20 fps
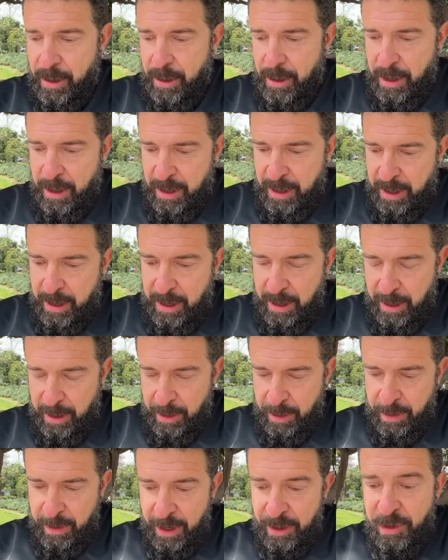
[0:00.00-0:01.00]

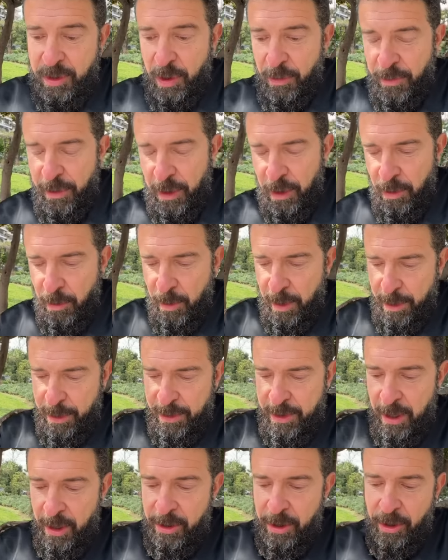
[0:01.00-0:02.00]
the interview with
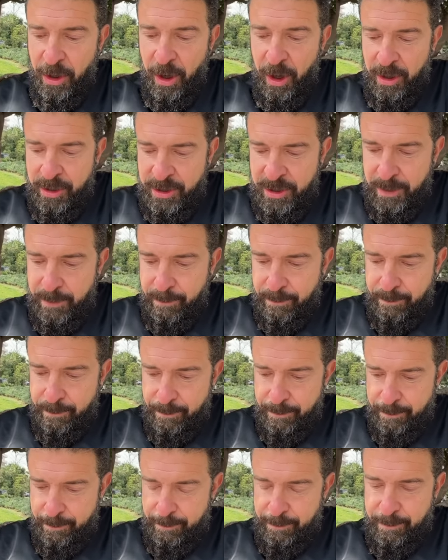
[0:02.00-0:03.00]
Tucker Carlson.
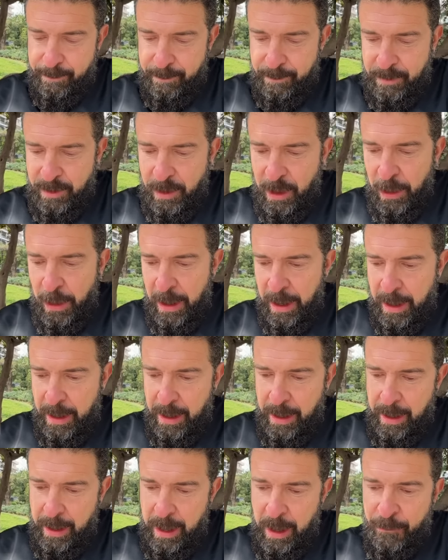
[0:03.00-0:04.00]

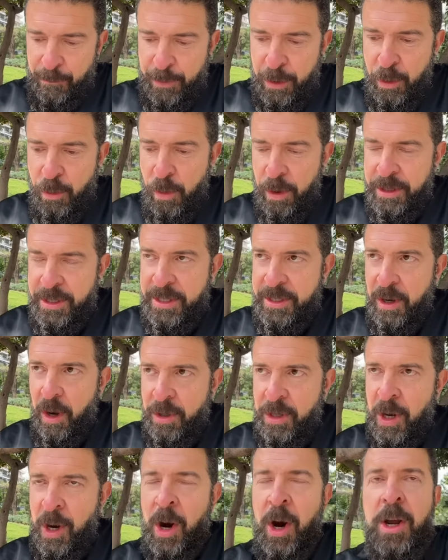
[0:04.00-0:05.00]
If you were
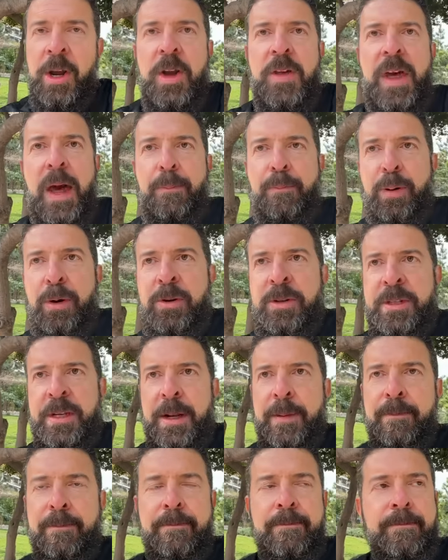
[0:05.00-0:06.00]
to argue that
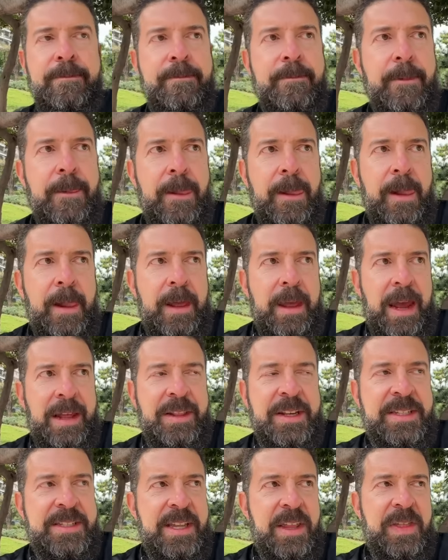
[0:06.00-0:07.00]
Putin, at
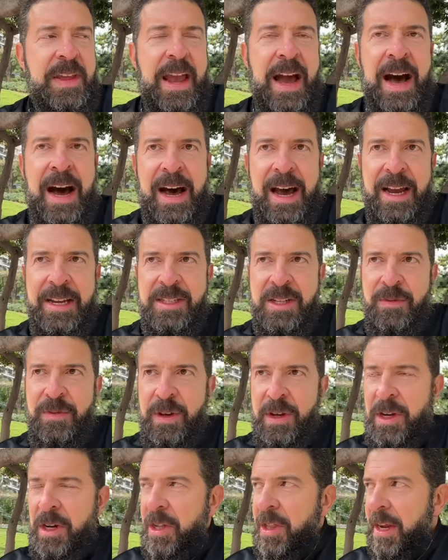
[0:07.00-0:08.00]
least in the eyes of
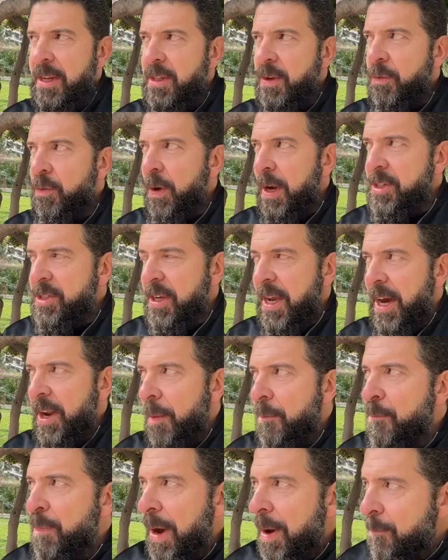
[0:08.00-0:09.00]
the collective West, got
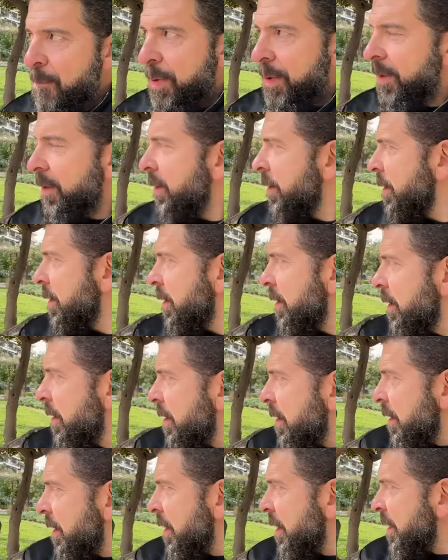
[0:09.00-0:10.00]
a bump
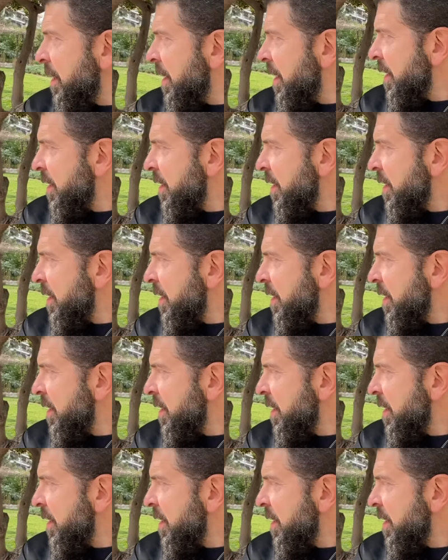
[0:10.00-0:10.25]
in